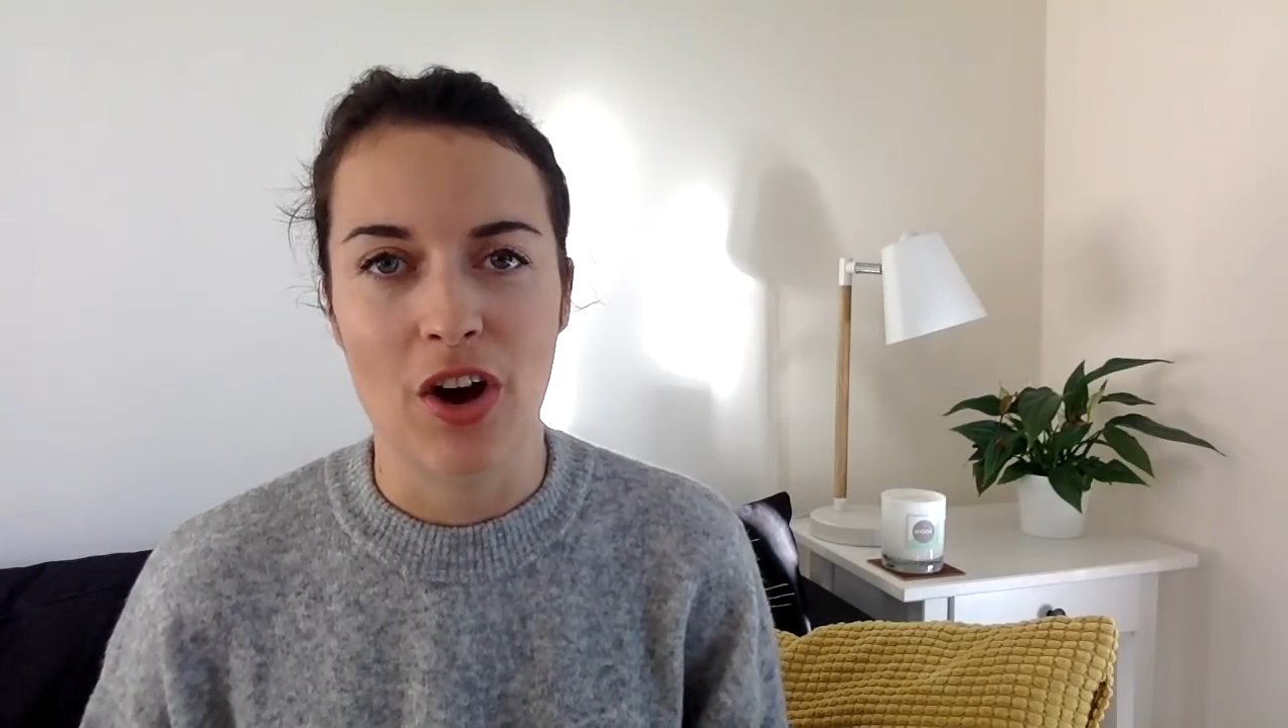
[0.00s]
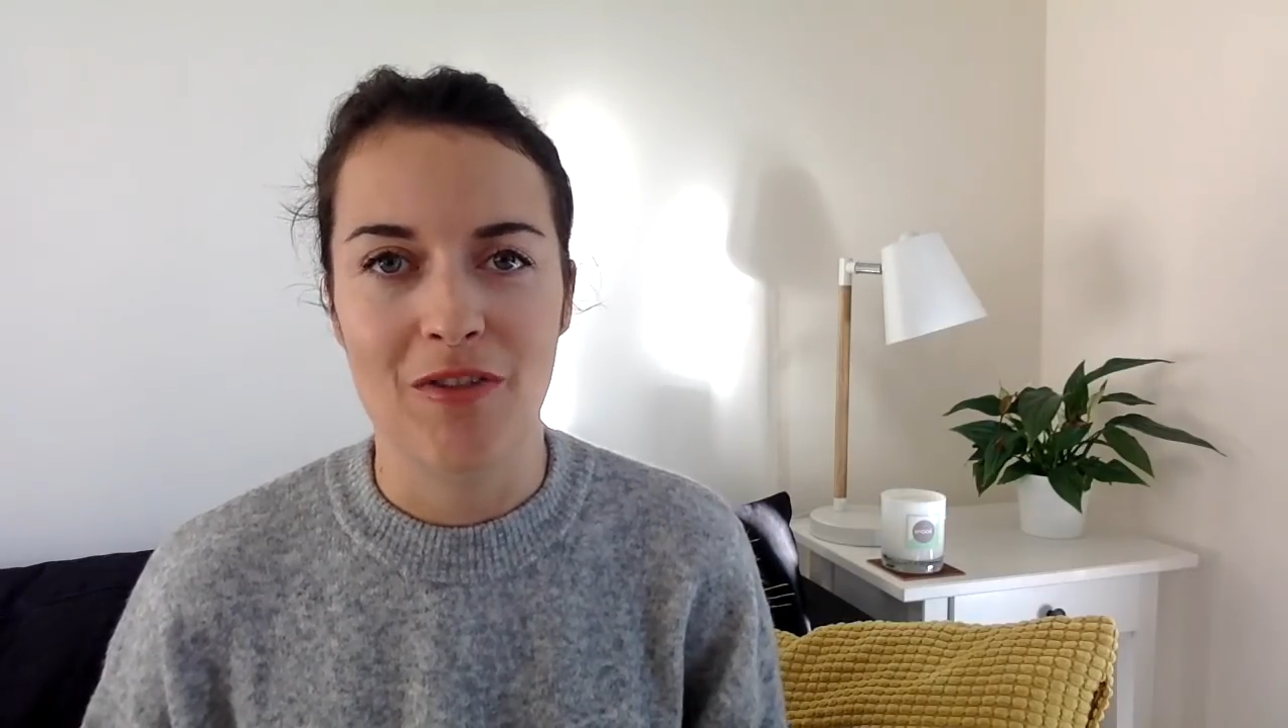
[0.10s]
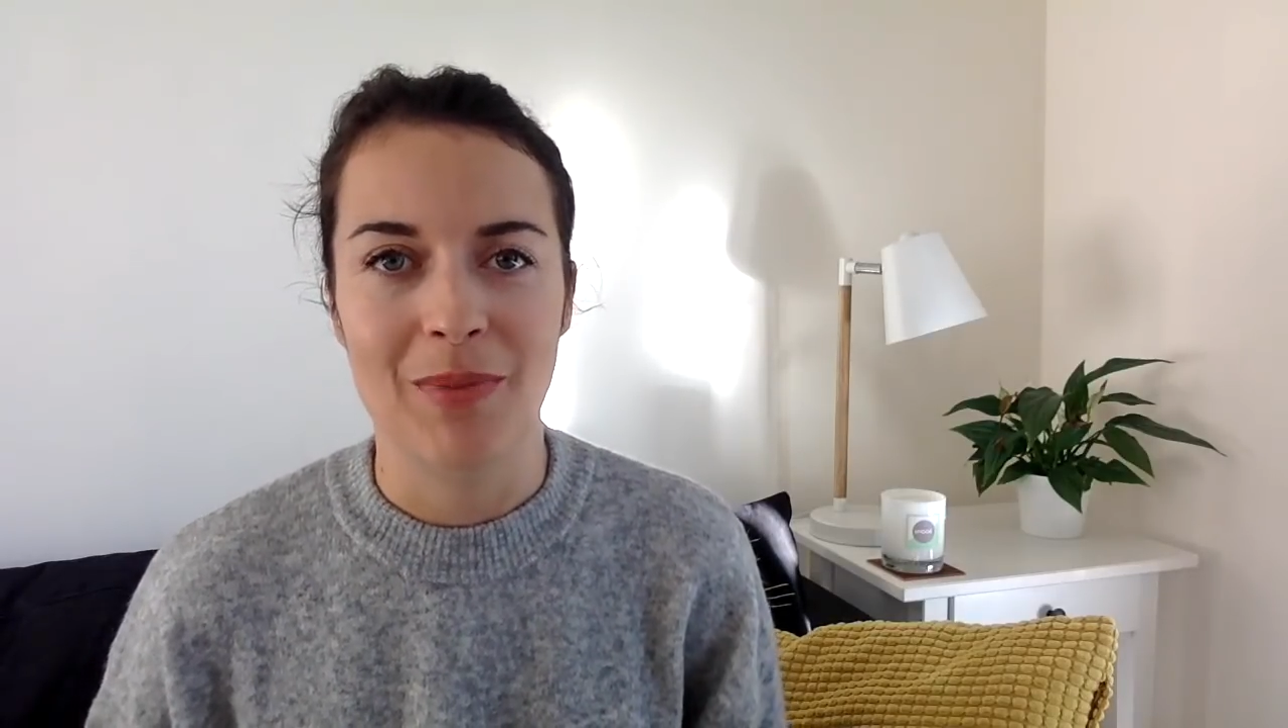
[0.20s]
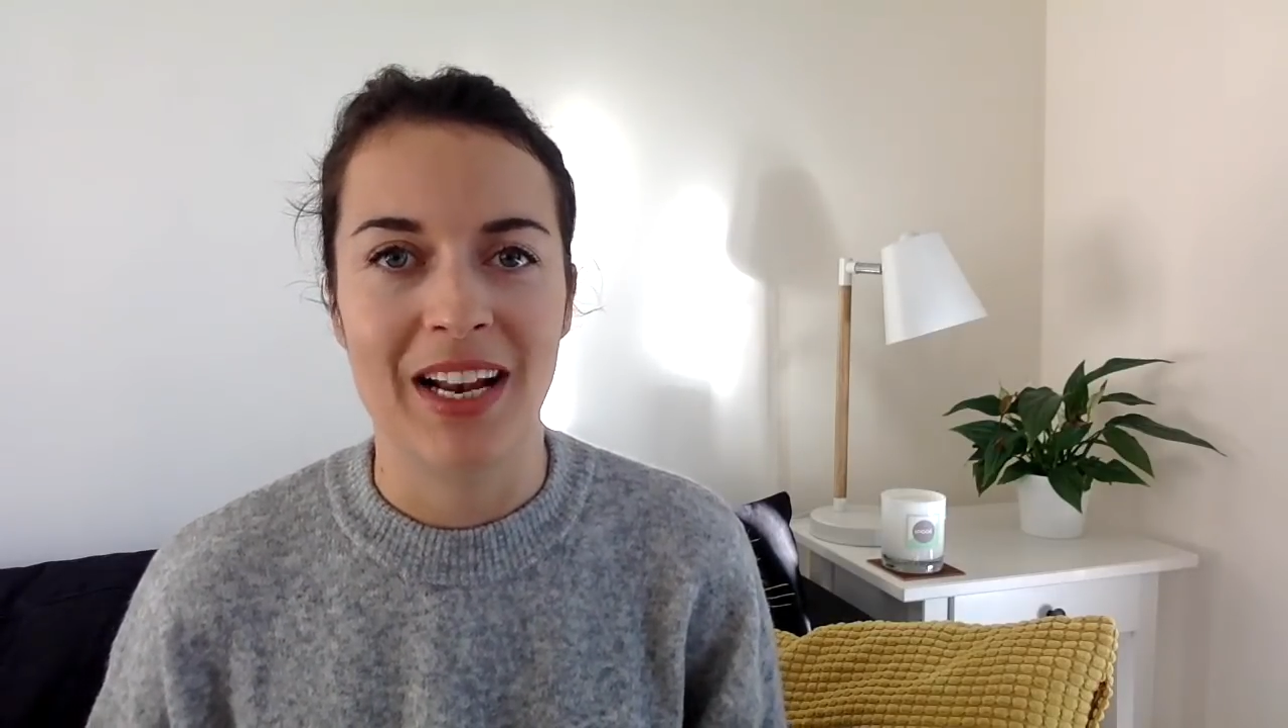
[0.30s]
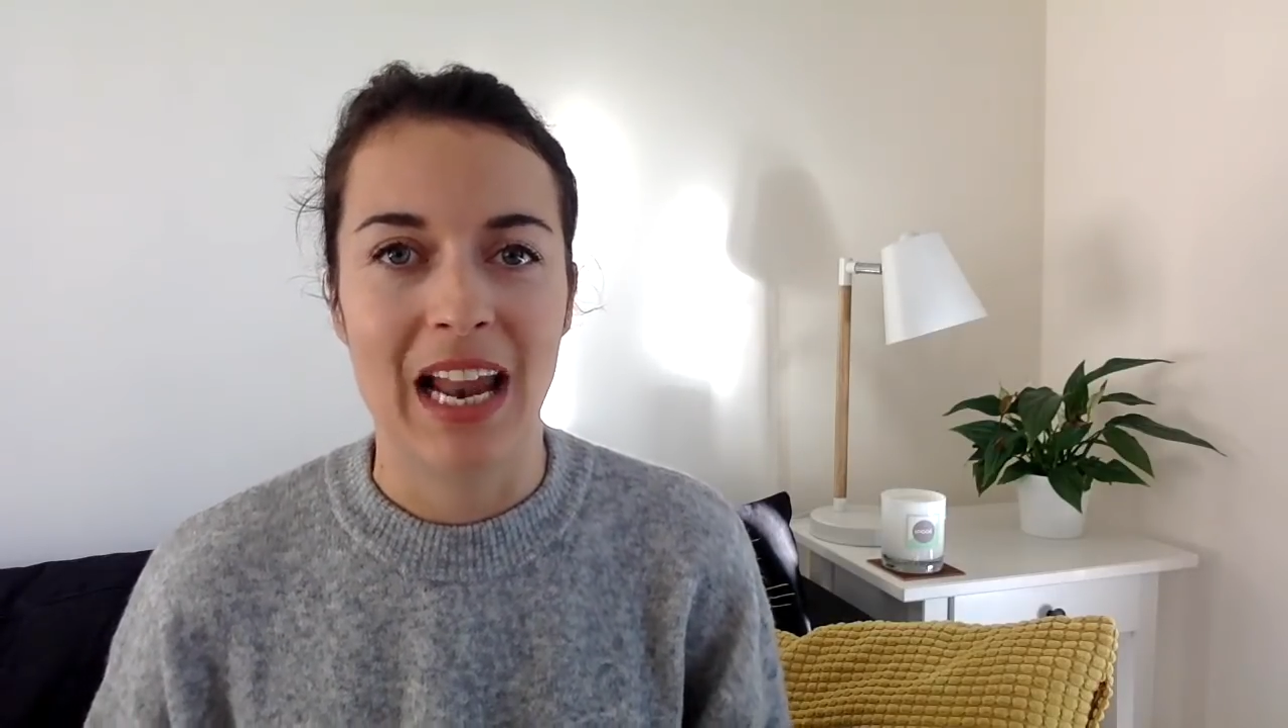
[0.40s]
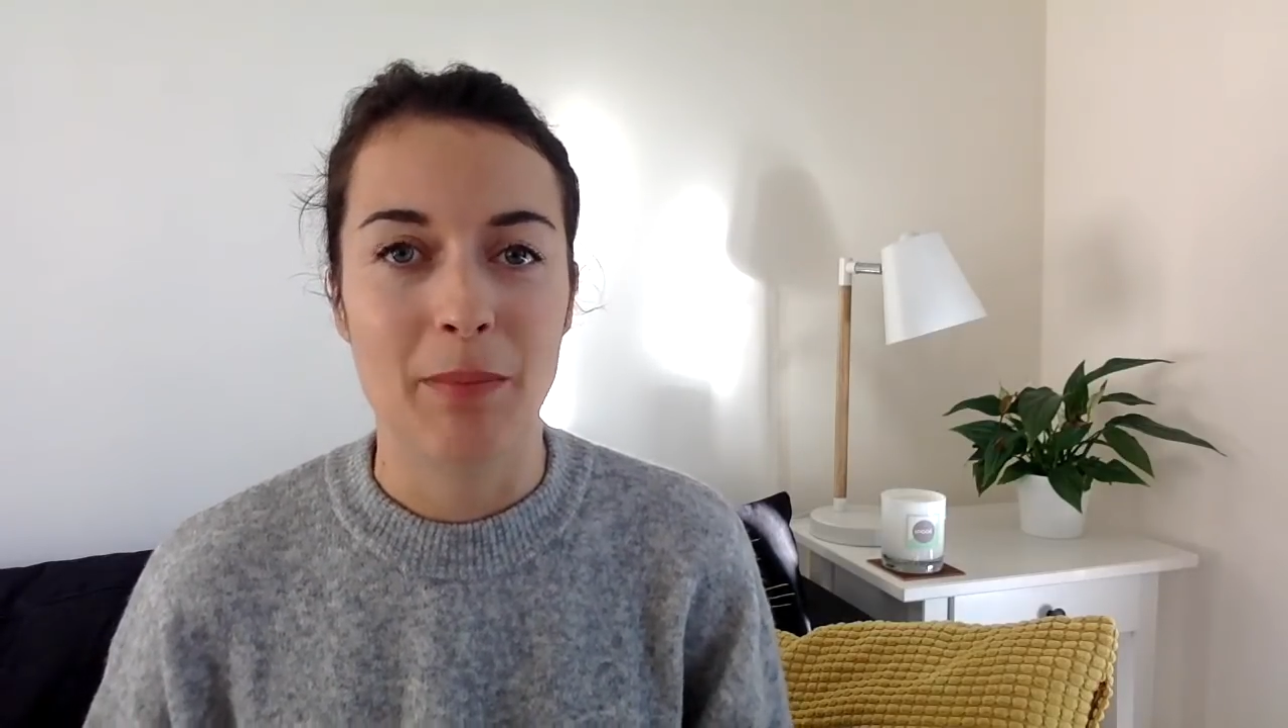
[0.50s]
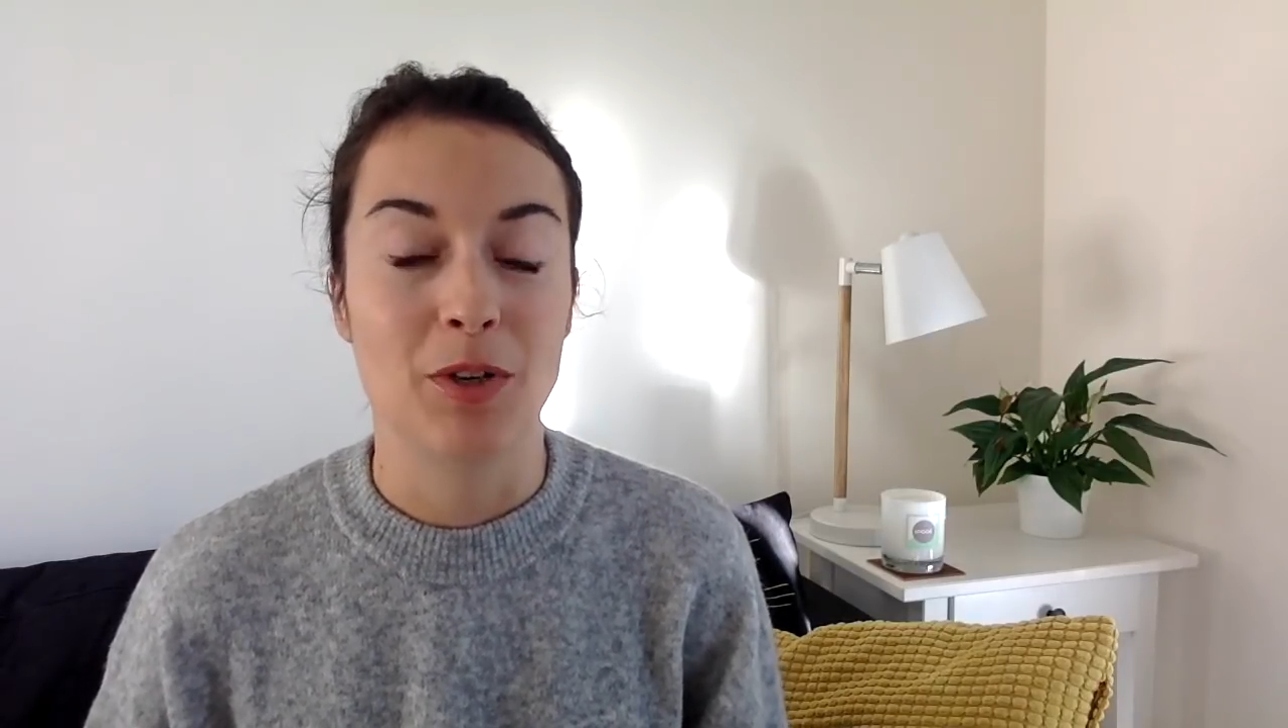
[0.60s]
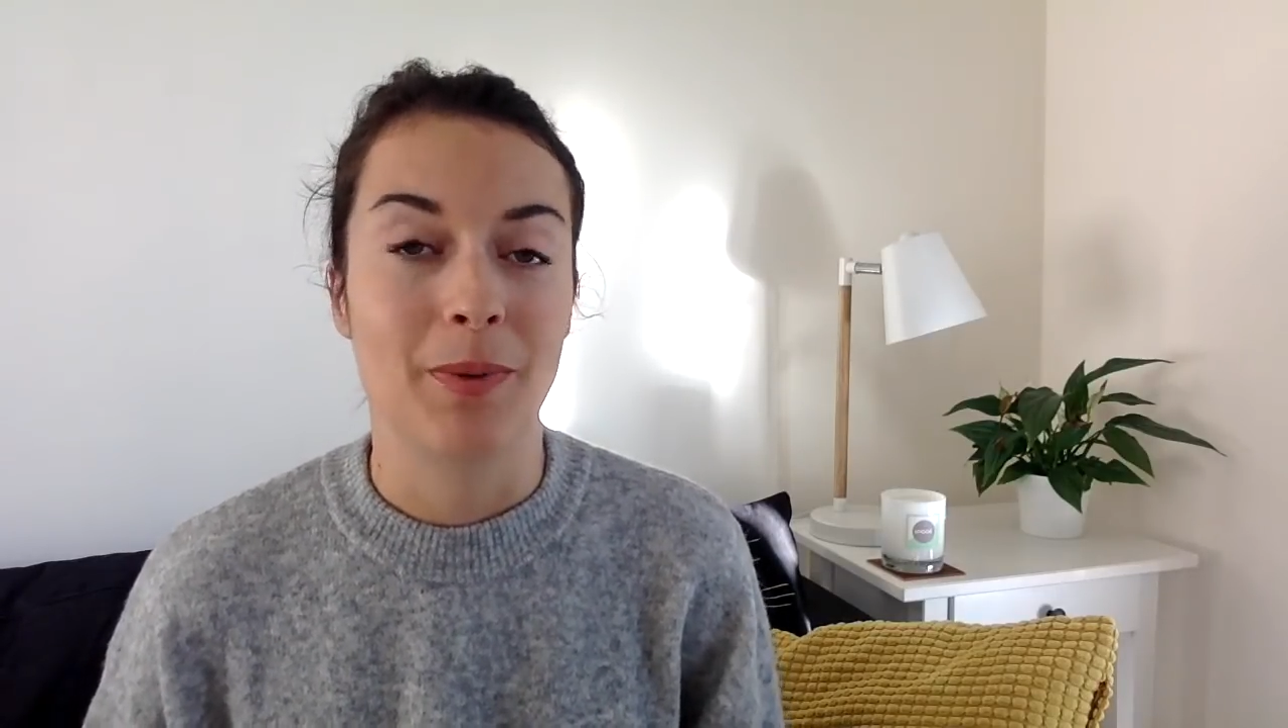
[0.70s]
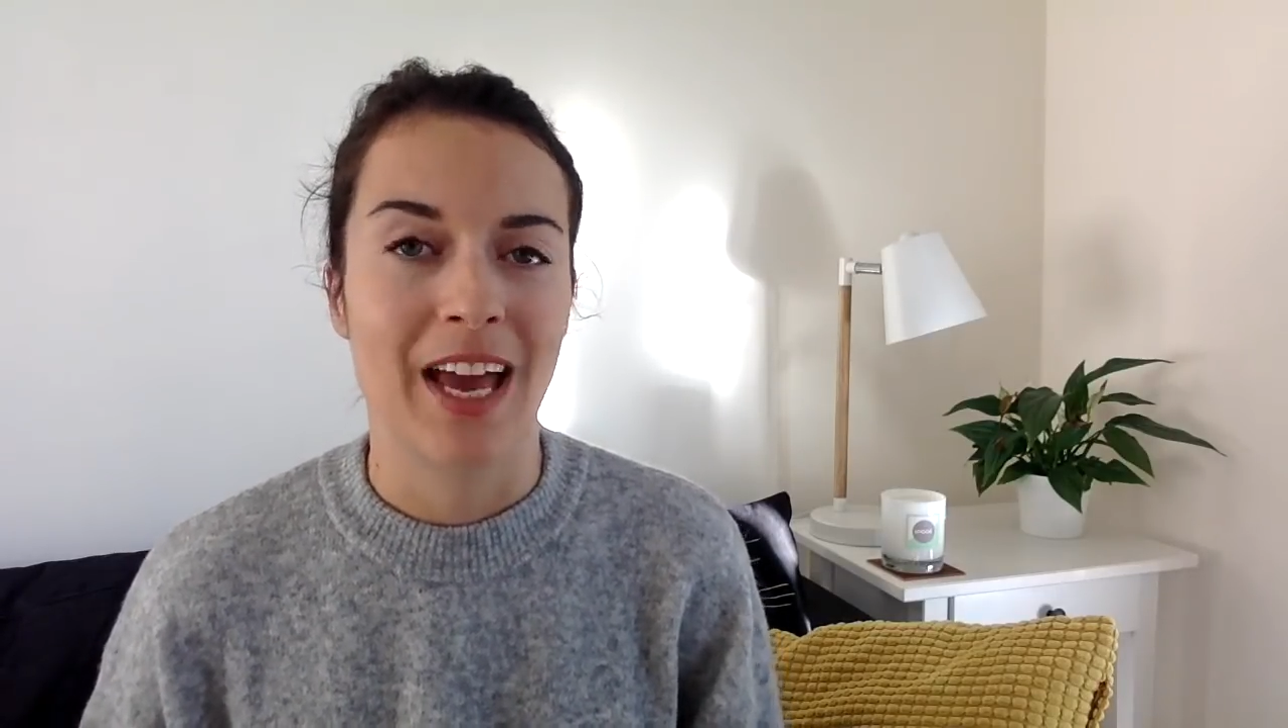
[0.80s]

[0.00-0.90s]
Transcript: of my laptop